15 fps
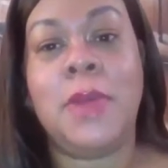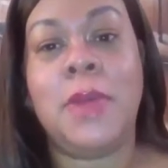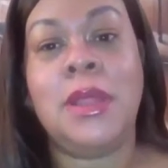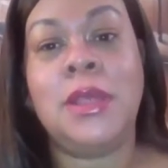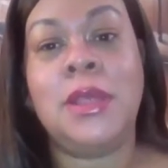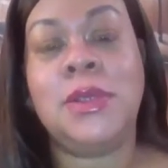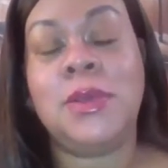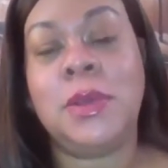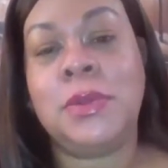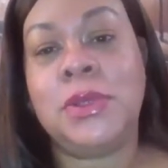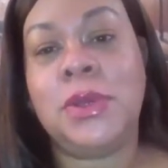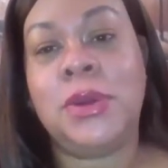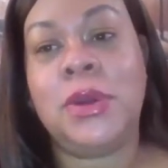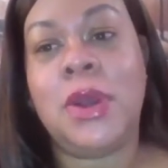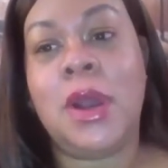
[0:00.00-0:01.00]
This
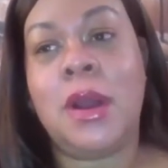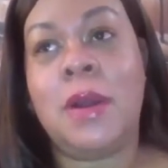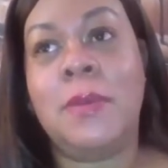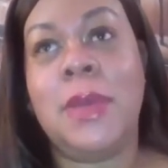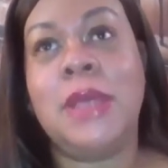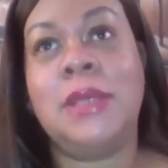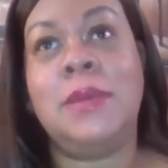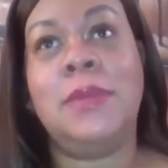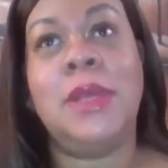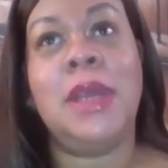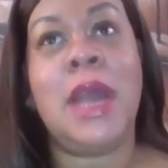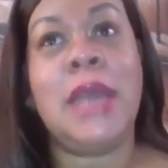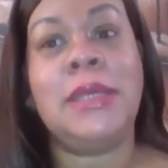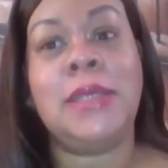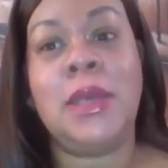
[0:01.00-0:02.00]
scripture is something
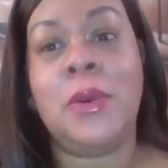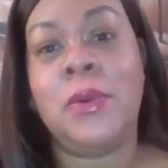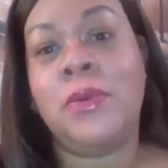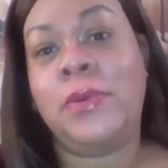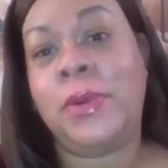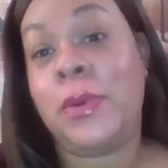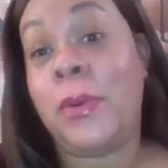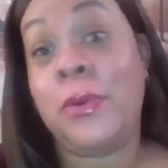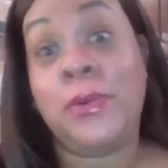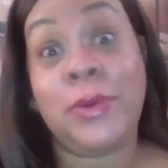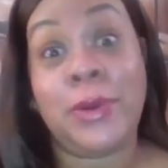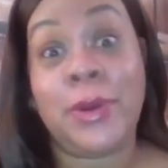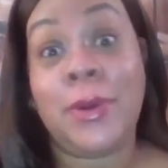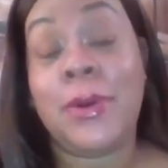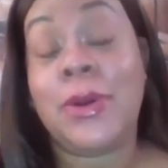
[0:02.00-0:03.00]
I say over and
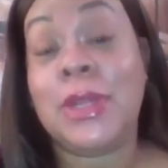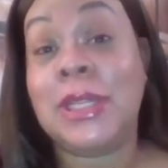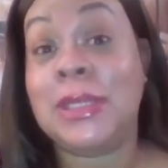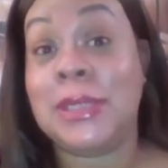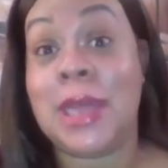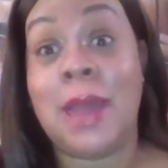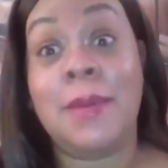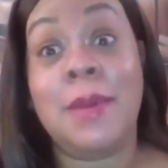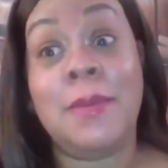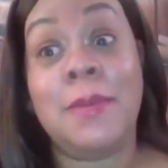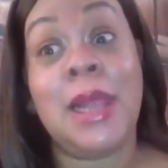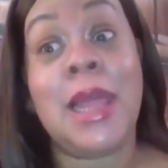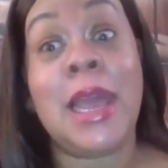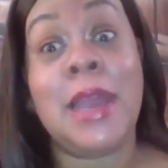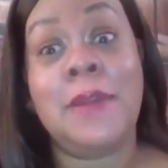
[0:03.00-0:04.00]
over all the time in my
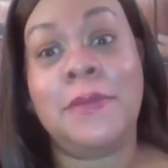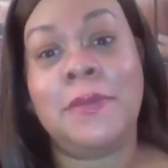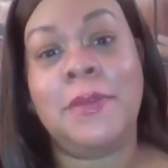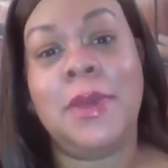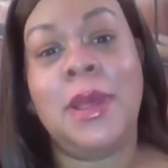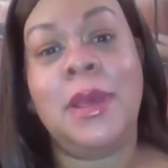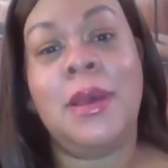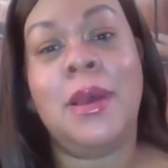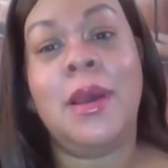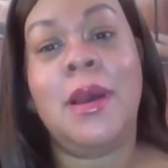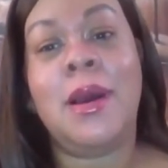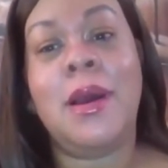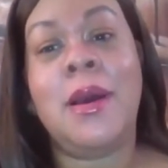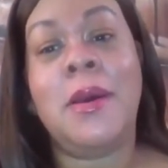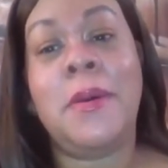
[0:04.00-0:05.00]
life.
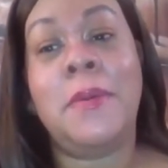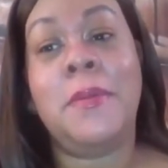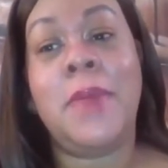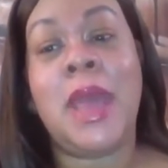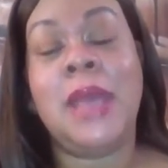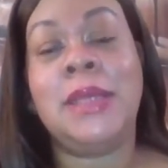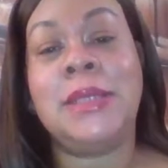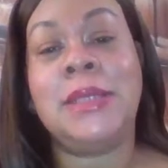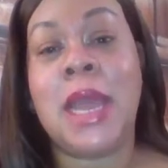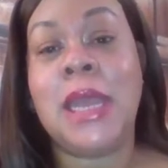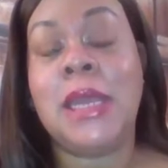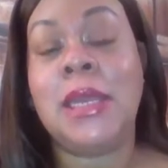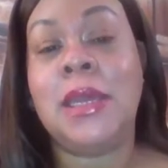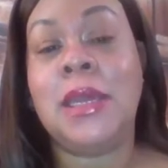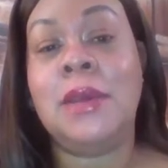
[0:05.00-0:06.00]

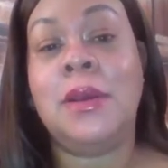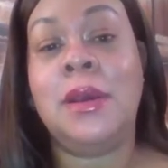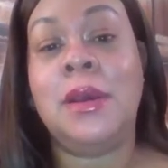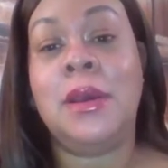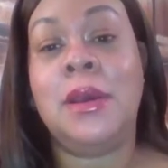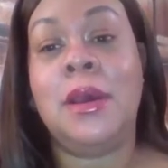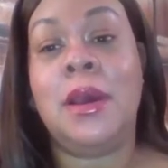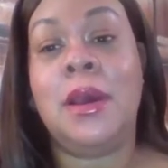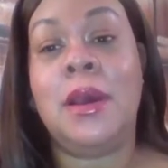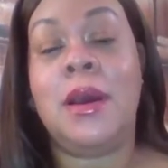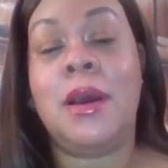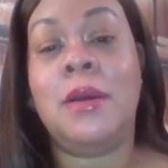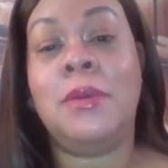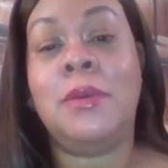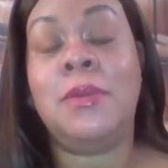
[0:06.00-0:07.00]
Anxiety
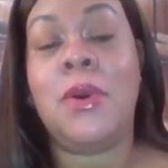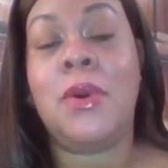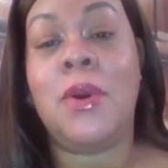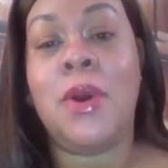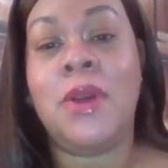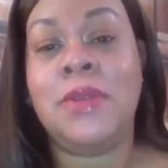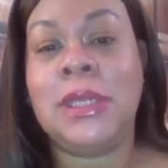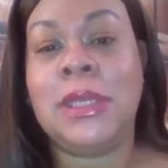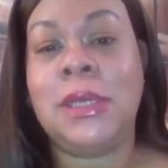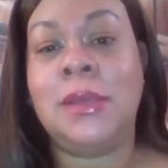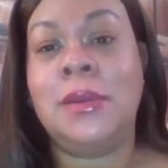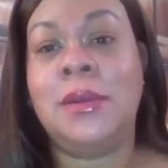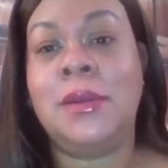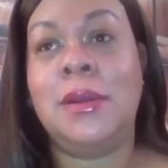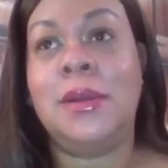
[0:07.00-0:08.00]
will
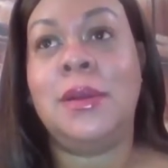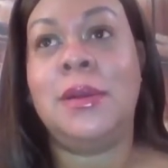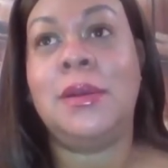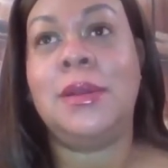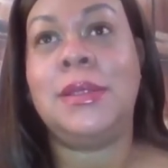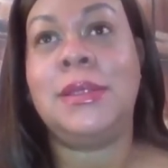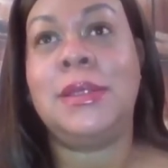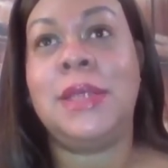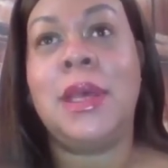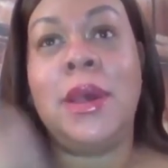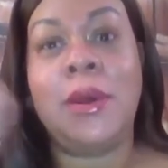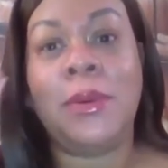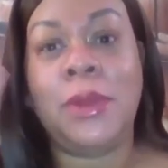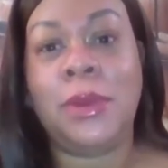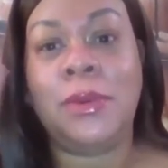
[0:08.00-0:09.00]
often
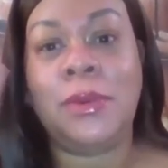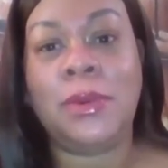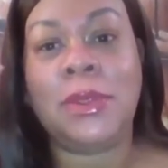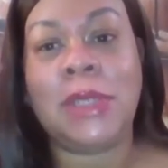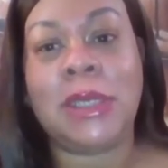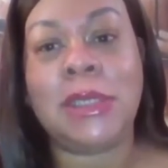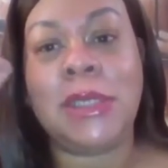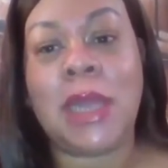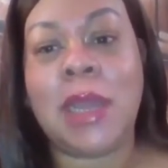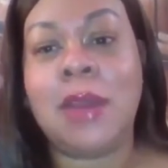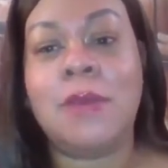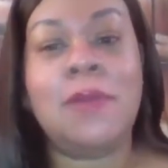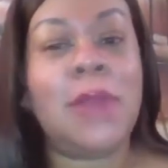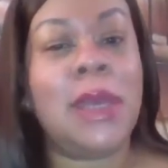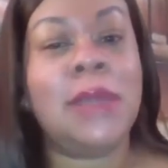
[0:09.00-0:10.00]
tell you such
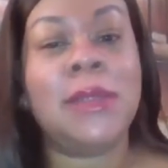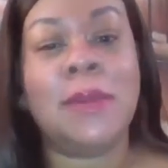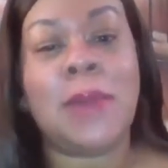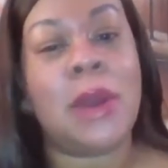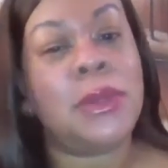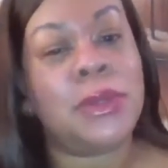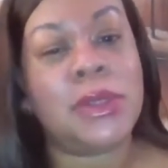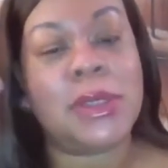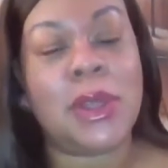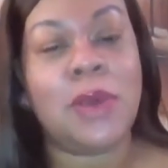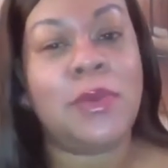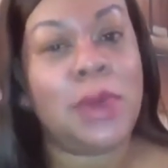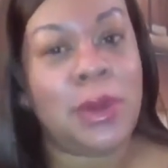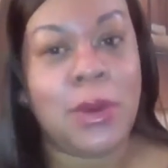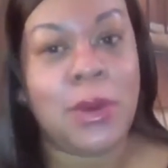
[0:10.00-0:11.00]
negative things about
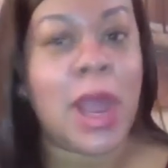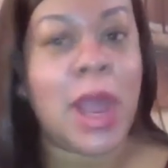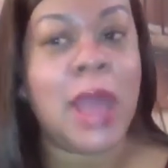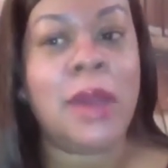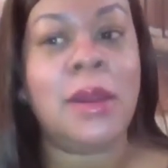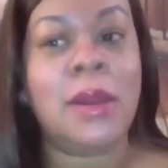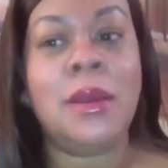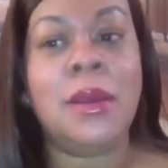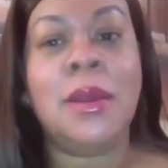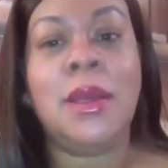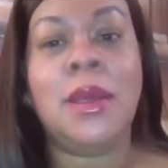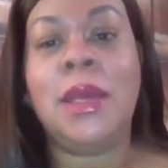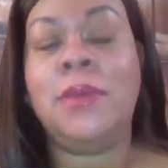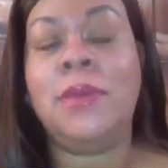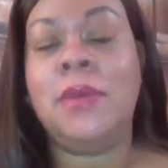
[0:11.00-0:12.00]
yourself in your head,
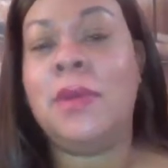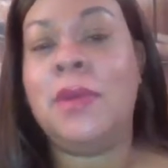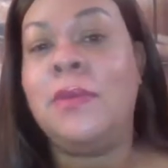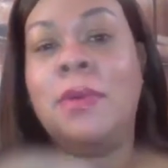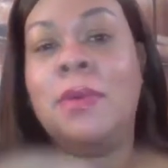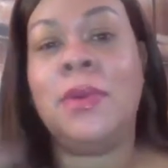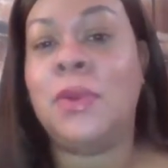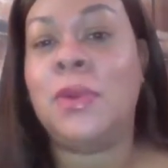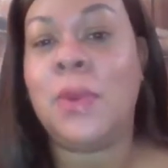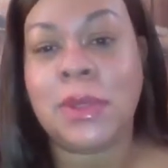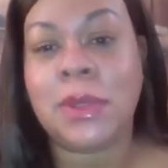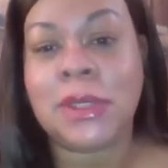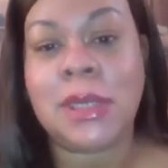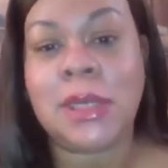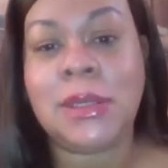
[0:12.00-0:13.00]
even before the
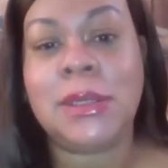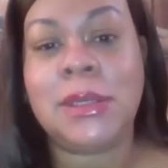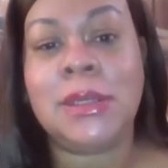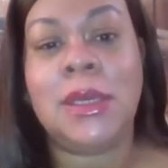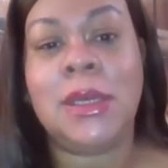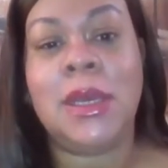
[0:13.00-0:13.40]
world does.